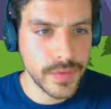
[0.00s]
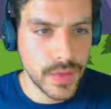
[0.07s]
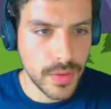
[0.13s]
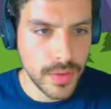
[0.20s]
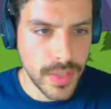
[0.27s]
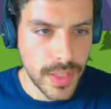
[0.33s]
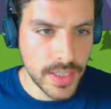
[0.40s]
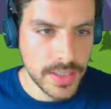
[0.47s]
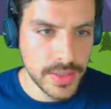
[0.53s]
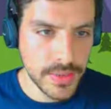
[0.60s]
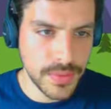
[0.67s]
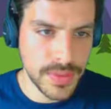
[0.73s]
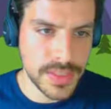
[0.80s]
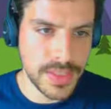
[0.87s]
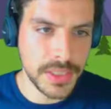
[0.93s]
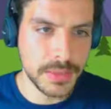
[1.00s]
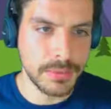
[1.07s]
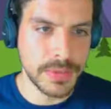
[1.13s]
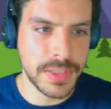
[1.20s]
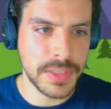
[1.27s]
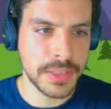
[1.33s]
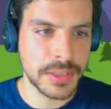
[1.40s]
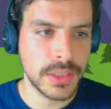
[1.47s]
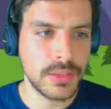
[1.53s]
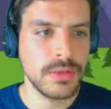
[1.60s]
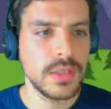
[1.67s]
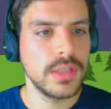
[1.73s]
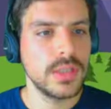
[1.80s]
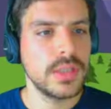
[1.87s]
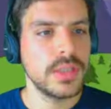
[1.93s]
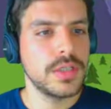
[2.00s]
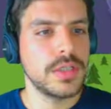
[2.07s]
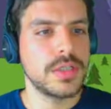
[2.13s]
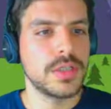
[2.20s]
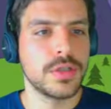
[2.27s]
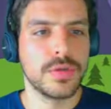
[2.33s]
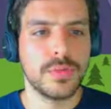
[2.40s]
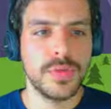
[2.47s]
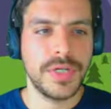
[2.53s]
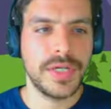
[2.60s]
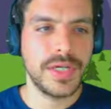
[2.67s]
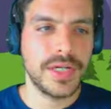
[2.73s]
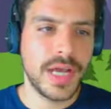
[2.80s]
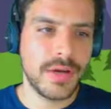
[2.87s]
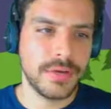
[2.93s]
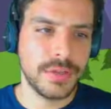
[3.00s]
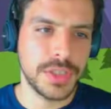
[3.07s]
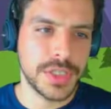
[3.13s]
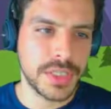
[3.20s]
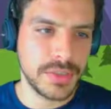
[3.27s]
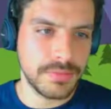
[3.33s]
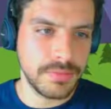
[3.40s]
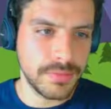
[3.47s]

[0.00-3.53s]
Okay, so this is equal to 0, so we can now just